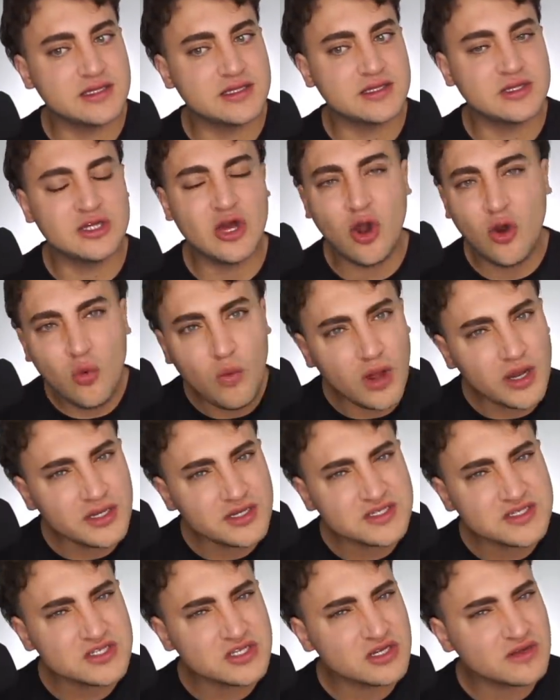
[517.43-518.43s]
no one
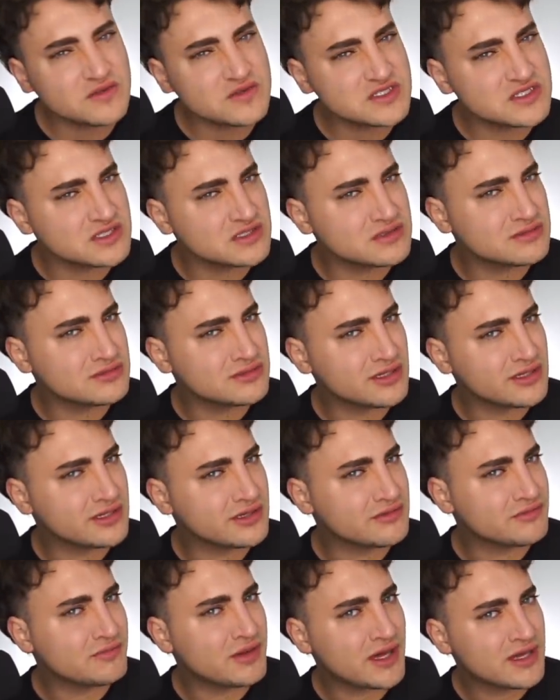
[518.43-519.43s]
deserves to
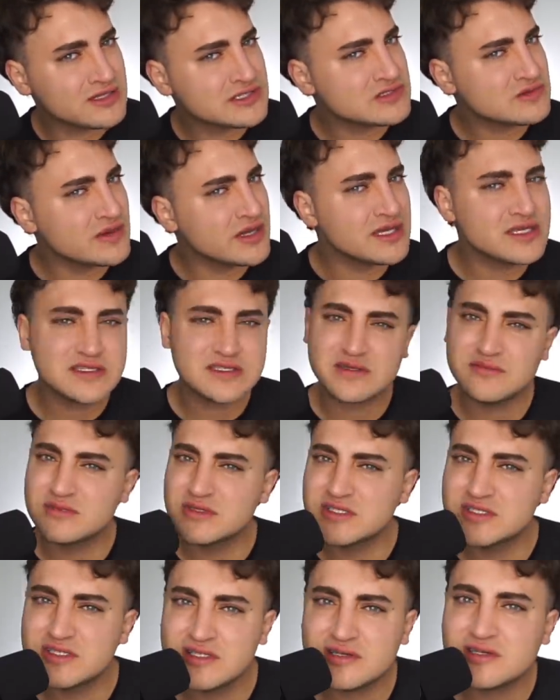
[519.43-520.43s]
like pass away in some
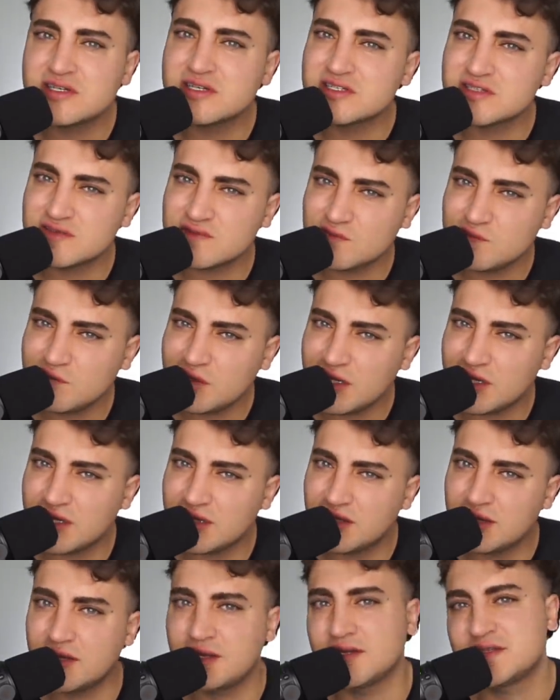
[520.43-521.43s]
mysterious way
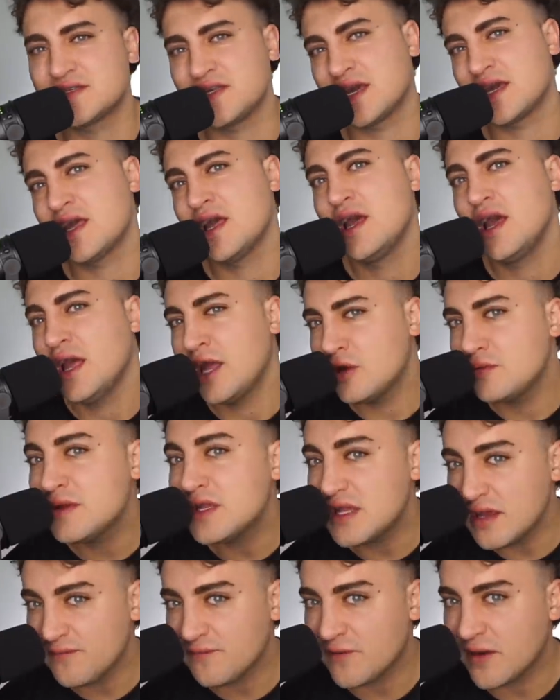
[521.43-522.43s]
and it's like it'd be
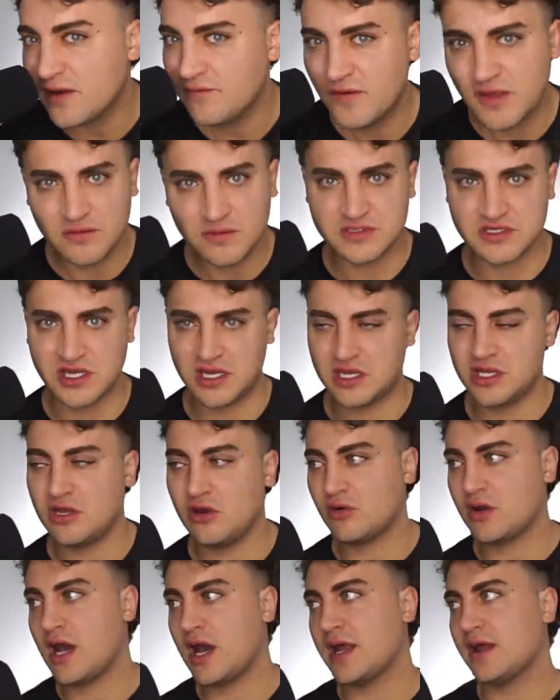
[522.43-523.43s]
different if he was like you
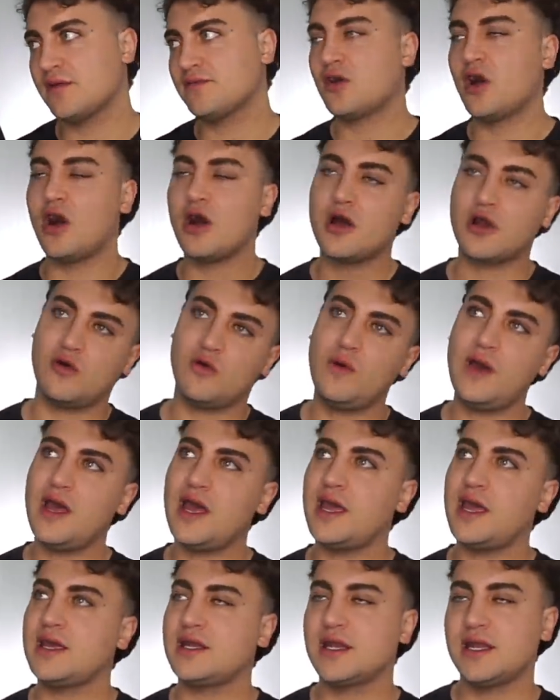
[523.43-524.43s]
know kind of gone
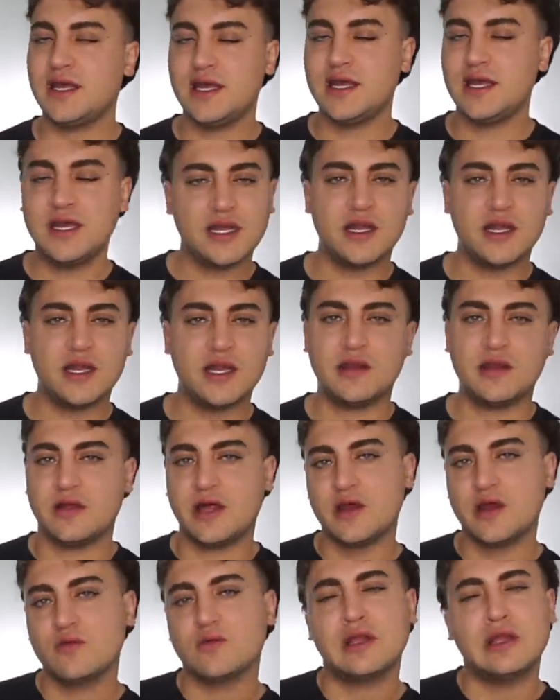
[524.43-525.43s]
away and hidden
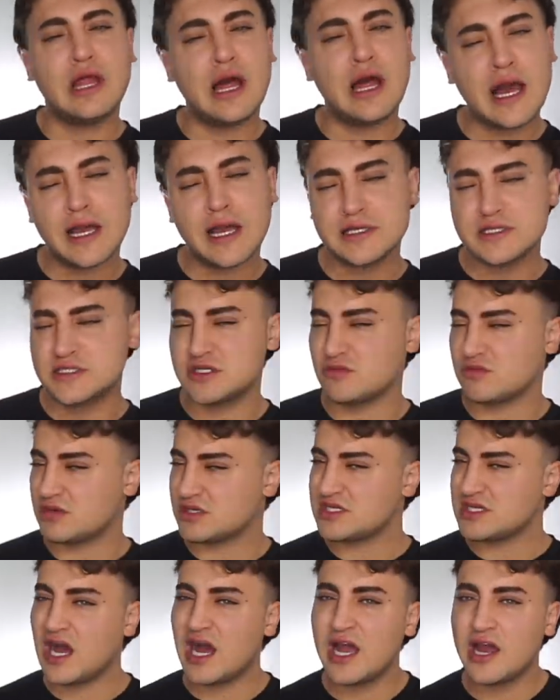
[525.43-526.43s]
like relaxed and
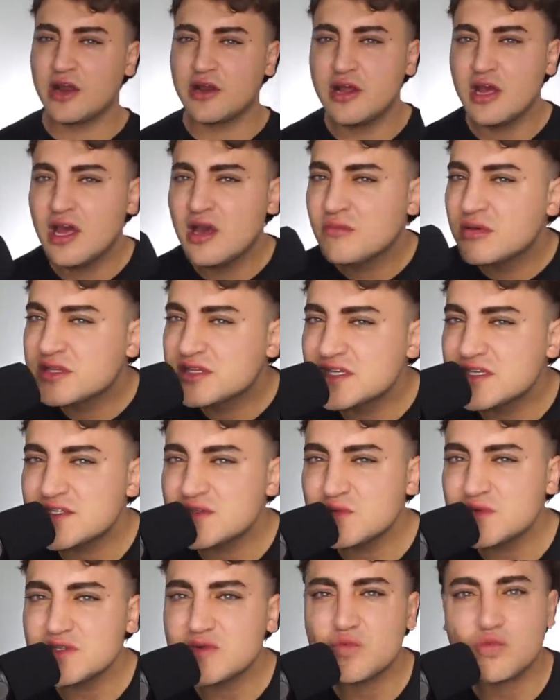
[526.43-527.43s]
retired but this
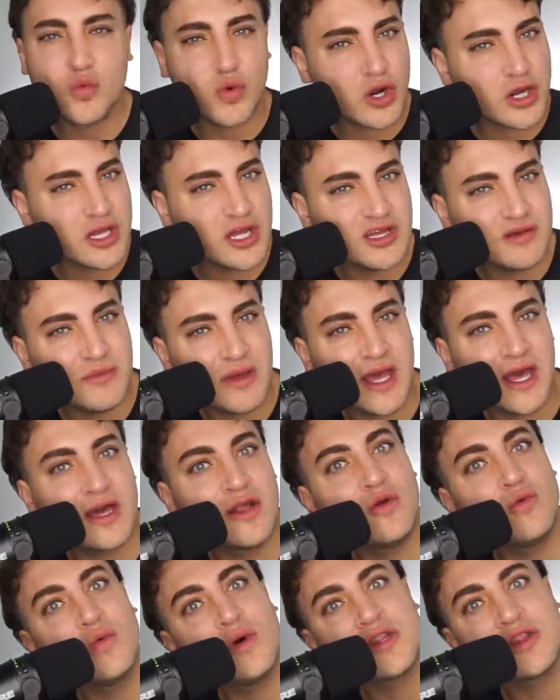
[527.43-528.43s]
was a working
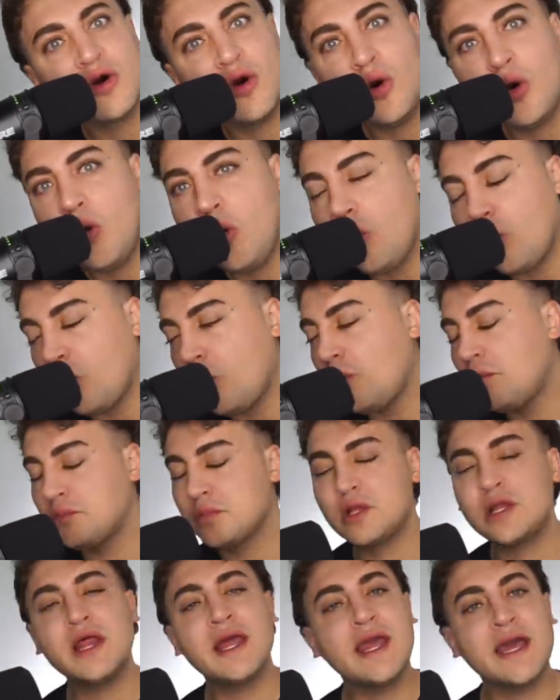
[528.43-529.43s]
man with a whole
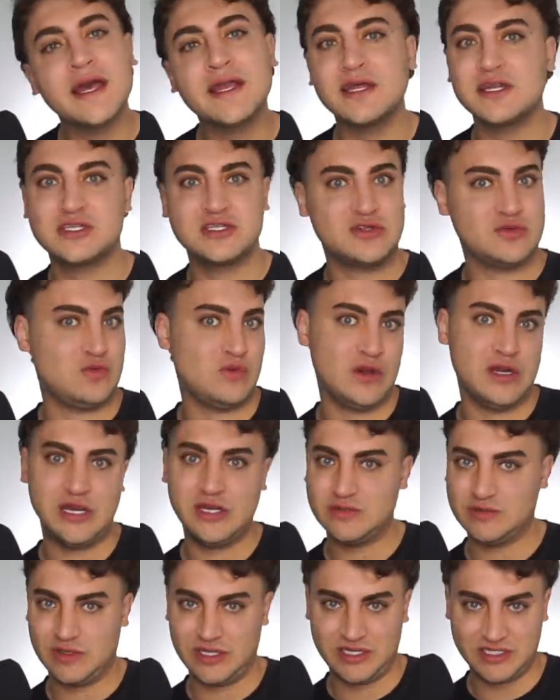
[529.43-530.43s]
plan in
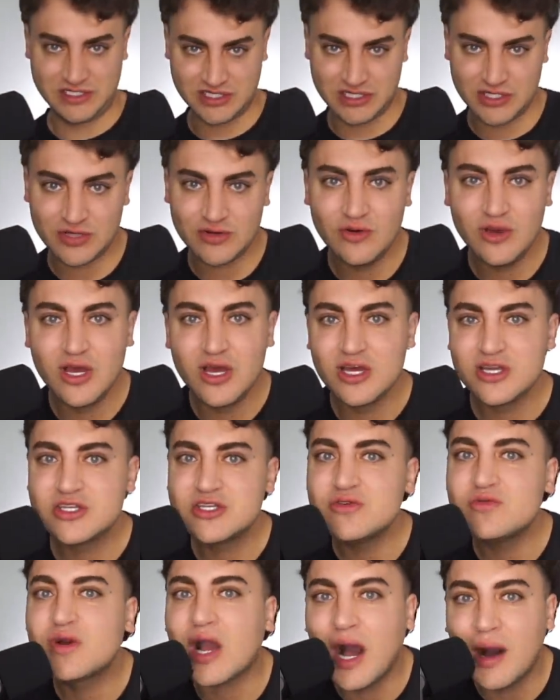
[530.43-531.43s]
2022
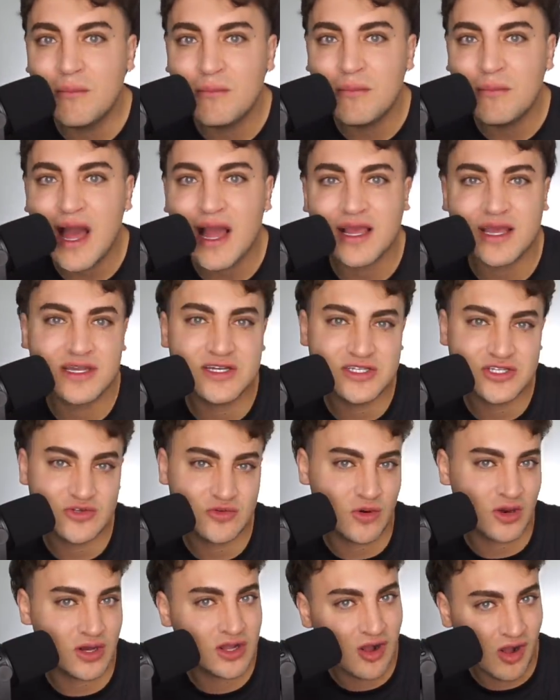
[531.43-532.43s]
to come back and
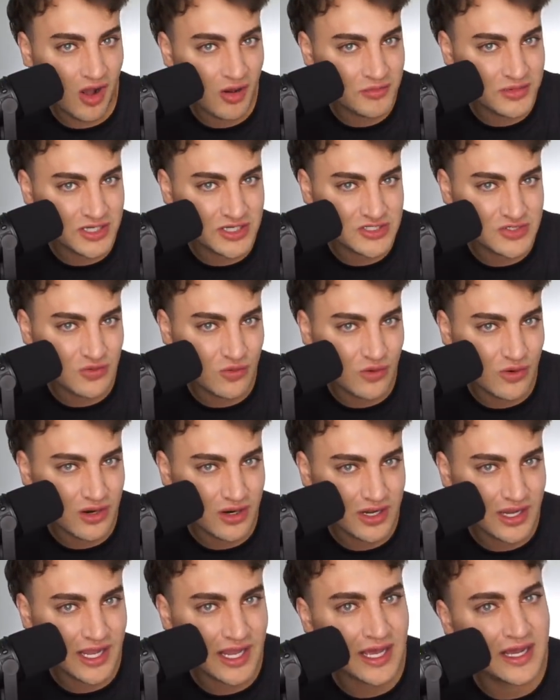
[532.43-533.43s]
do a comedy
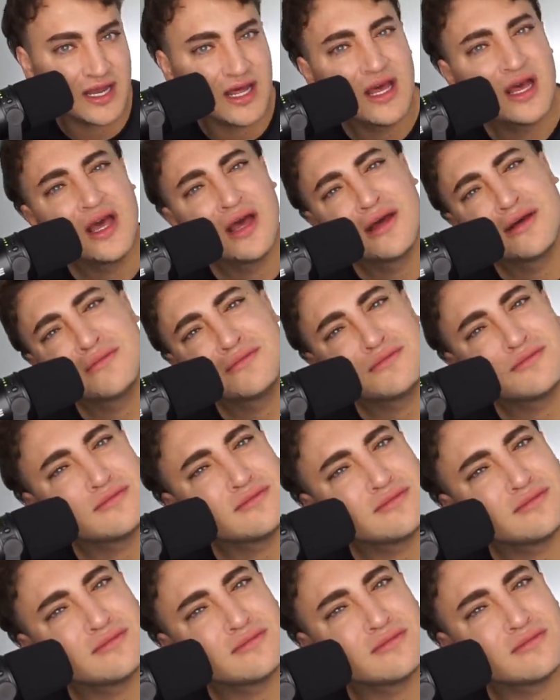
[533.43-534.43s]
tour and
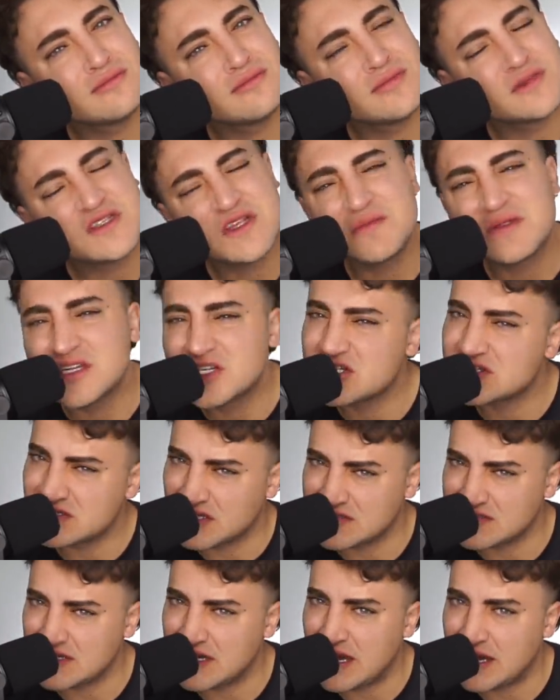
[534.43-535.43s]
something just
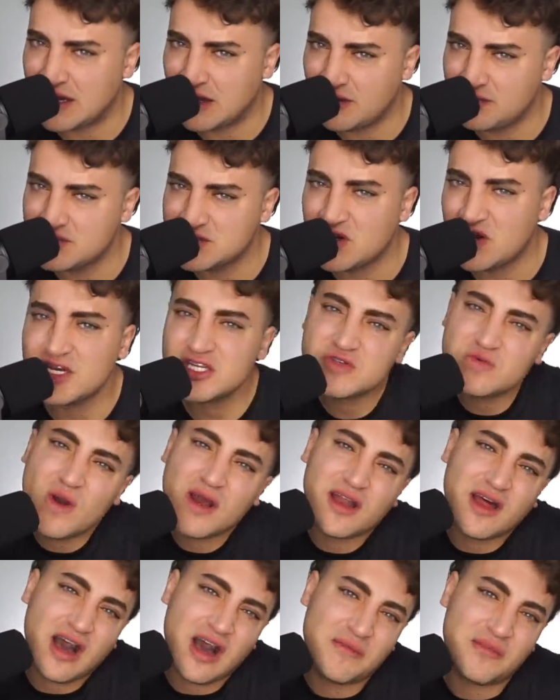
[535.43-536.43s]
doesn't add up. So I just
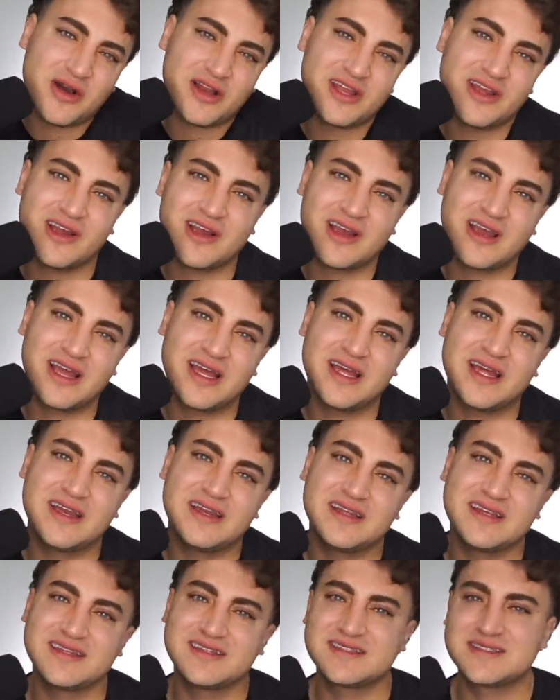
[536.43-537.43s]
wanted to hop on here
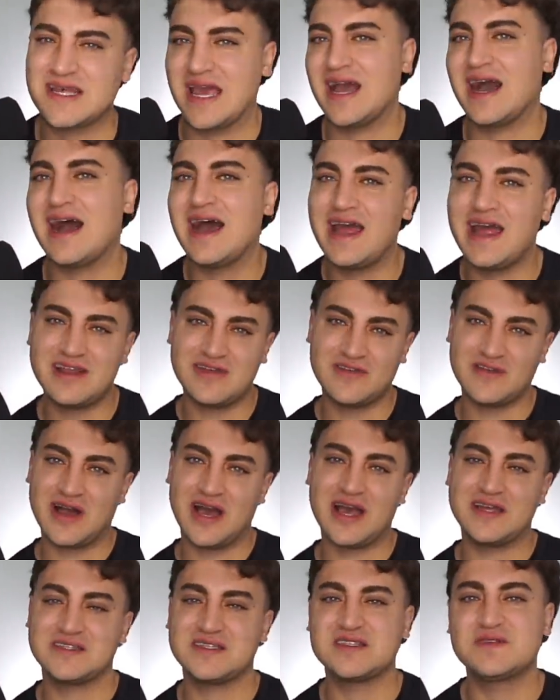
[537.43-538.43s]
and uh, say hi to you
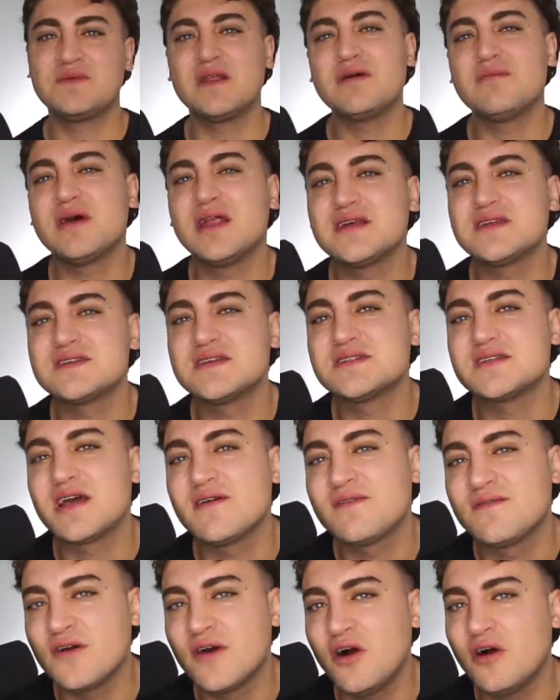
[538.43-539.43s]
guys. It's been a minute since I
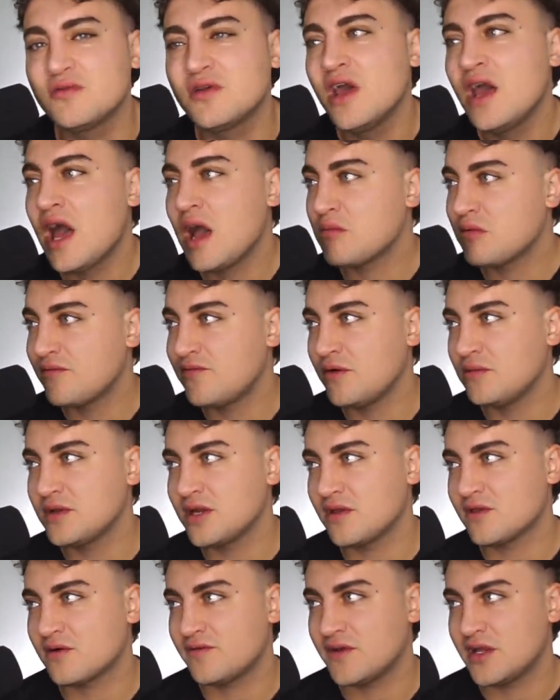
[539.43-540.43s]
filmed. I'm going to film
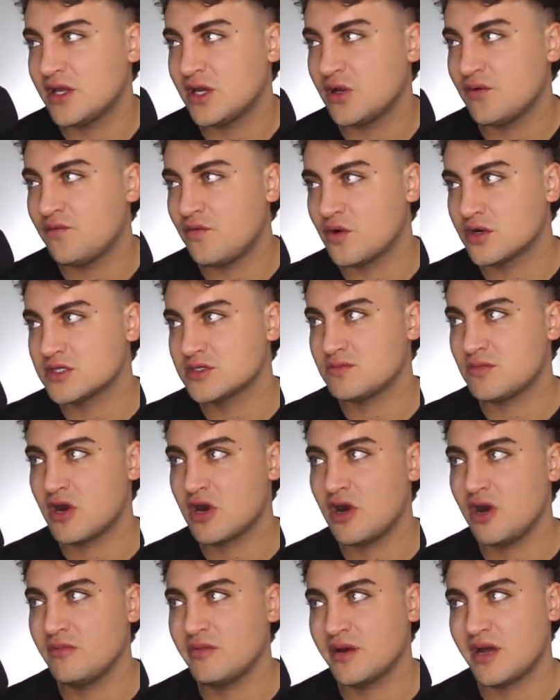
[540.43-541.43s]
another video for
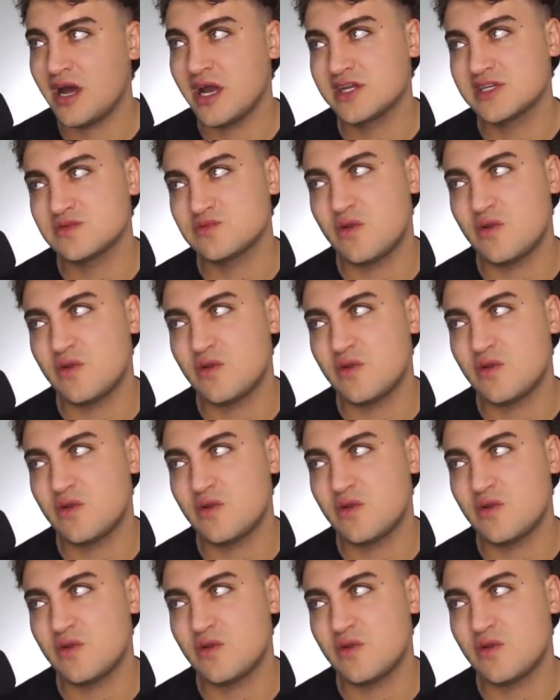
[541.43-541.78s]
tomorrow, but I just